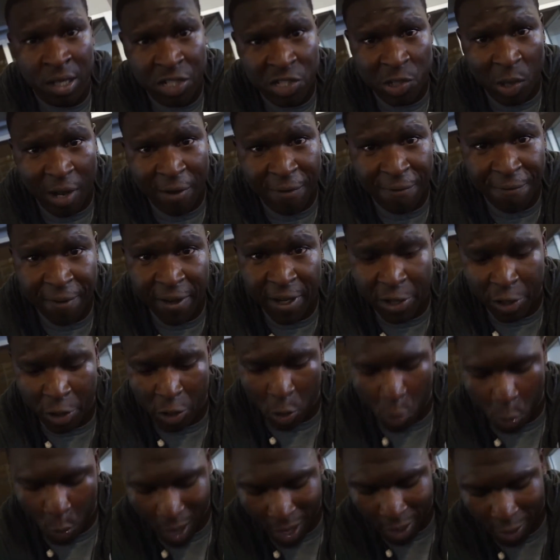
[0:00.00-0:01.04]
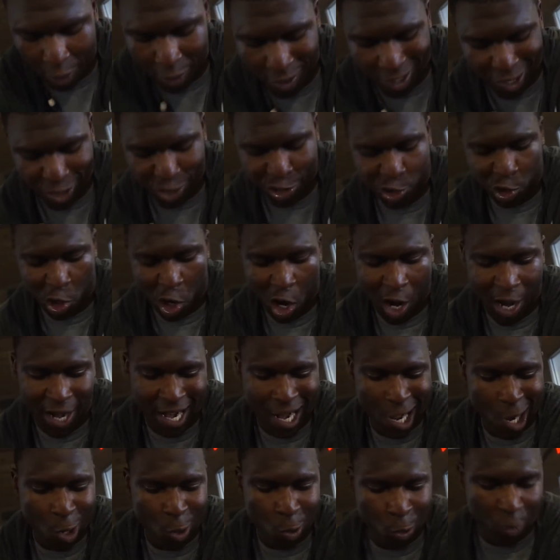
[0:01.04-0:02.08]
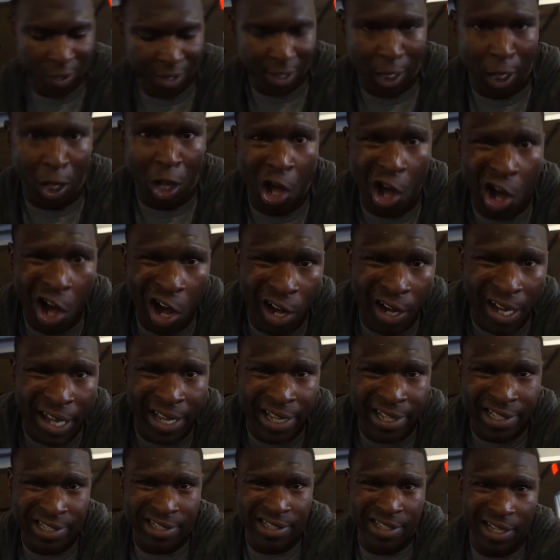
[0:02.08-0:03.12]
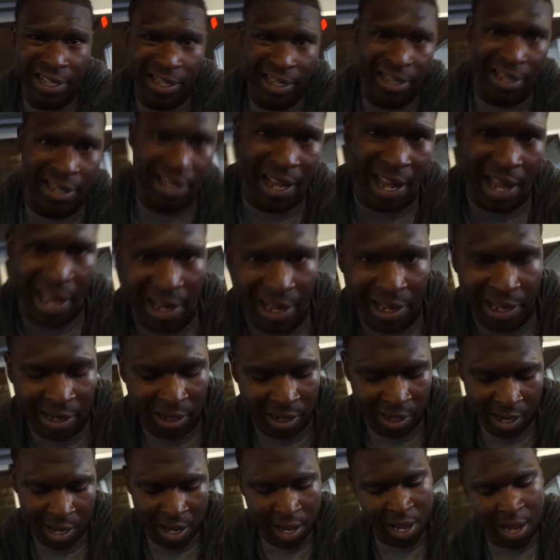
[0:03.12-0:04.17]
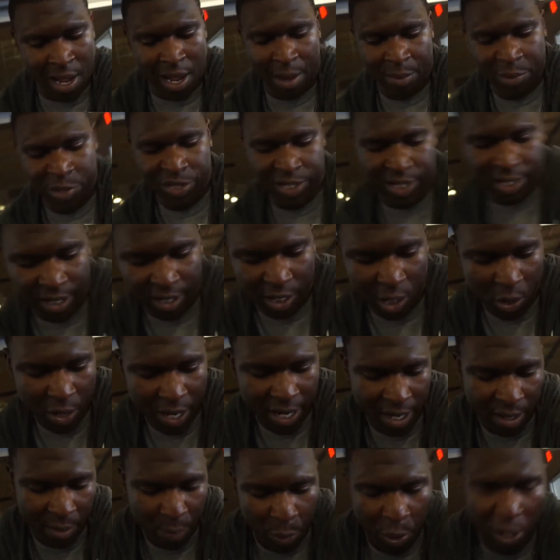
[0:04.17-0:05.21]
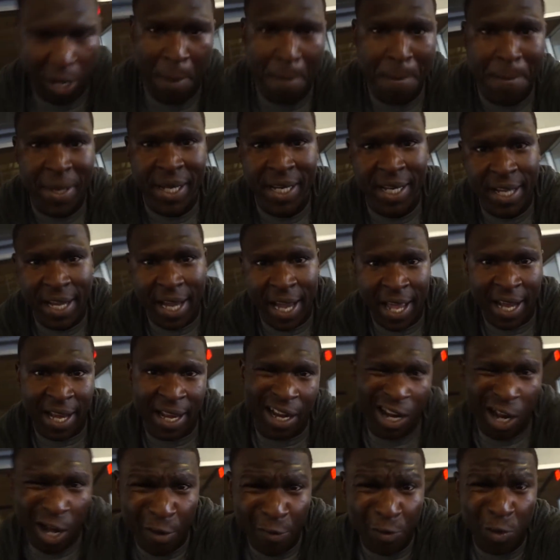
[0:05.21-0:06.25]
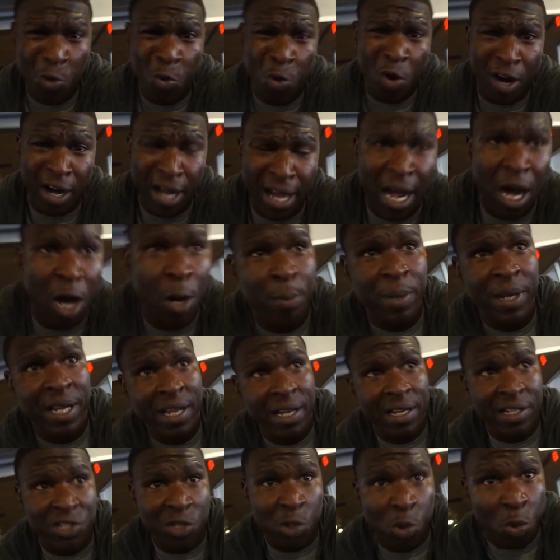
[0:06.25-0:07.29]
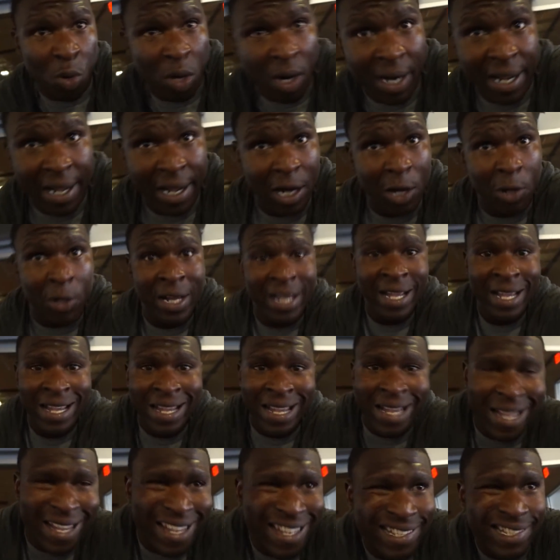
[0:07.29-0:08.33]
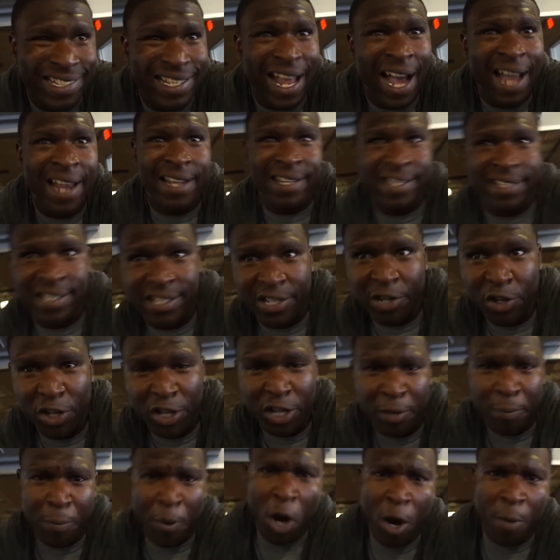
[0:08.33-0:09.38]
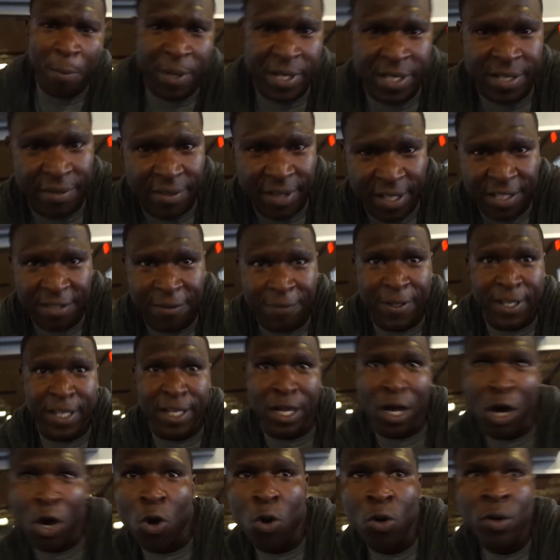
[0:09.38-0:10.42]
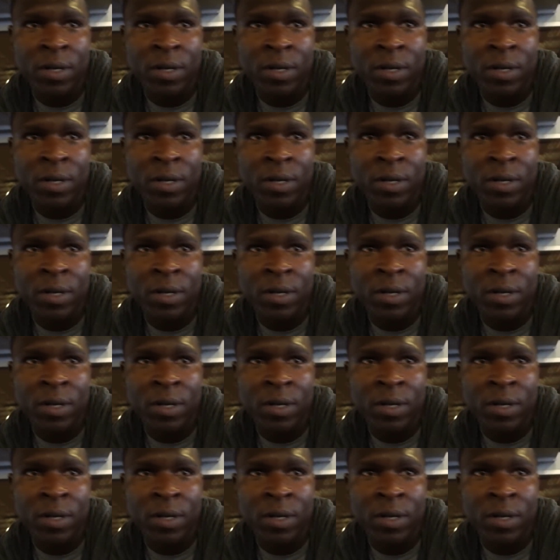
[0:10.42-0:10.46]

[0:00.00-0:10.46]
So I figure rather than draw it out with a long extended edit, I'm just going to go ahead and put a mini edit of the workout, because the workout is not necessarily the purpose of this video.